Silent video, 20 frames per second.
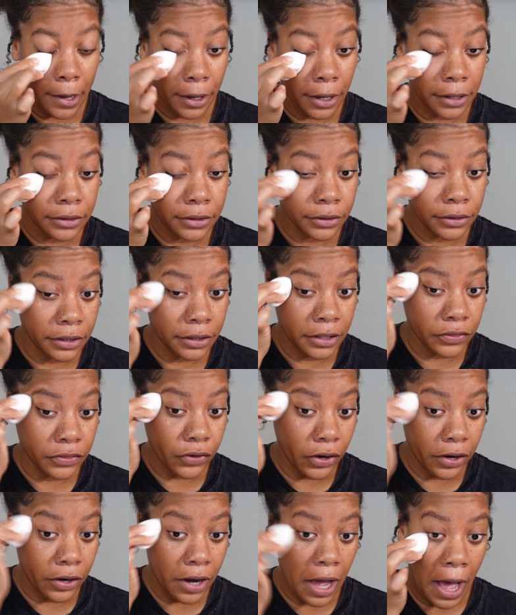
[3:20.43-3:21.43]
underneath
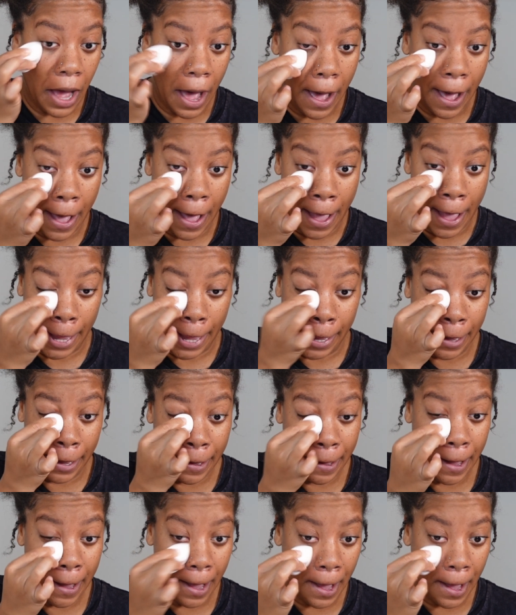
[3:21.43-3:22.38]
our eye.